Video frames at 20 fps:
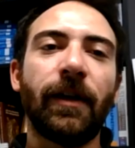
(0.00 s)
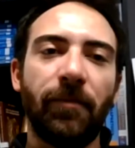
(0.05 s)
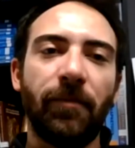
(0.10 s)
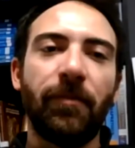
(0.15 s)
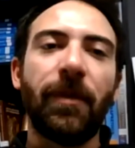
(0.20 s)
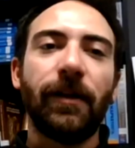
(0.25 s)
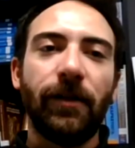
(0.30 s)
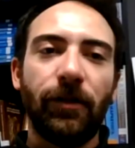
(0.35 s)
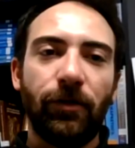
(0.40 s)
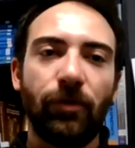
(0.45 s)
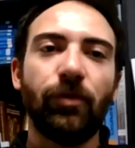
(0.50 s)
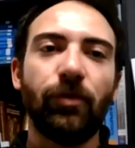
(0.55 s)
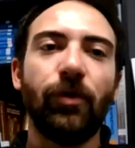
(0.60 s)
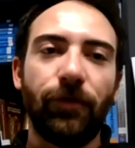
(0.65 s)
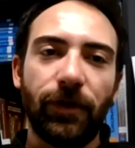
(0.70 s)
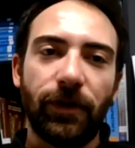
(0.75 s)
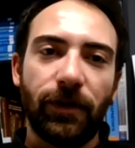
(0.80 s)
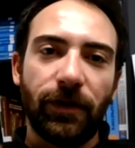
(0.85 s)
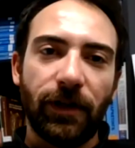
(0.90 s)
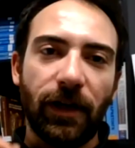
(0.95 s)
the magnitude of
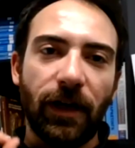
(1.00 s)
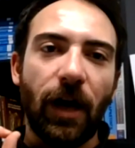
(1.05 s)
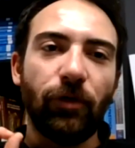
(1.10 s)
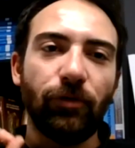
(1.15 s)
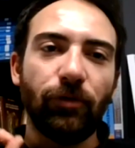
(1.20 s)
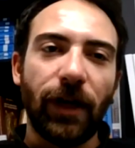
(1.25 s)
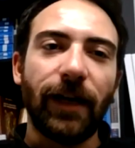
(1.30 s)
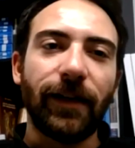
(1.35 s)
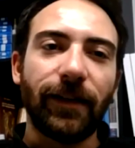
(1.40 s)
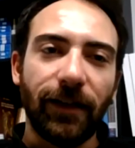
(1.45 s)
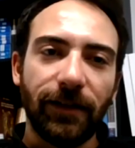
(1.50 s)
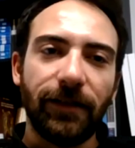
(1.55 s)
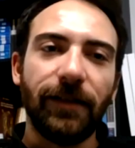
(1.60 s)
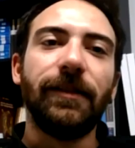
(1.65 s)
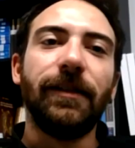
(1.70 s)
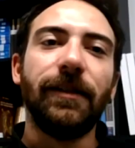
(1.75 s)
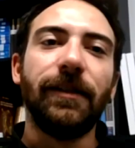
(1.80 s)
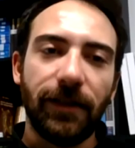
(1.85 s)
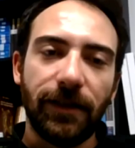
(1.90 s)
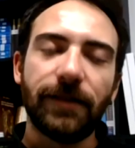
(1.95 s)
it, how targeted
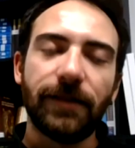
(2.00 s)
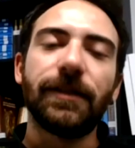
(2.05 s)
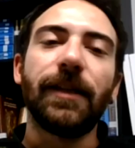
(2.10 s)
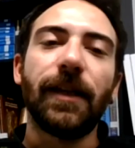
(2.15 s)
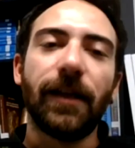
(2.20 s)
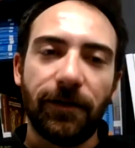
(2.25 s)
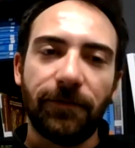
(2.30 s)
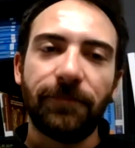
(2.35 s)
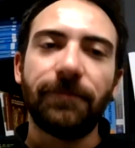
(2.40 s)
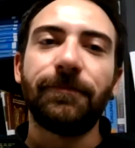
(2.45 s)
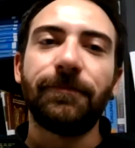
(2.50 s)
it is. Yes.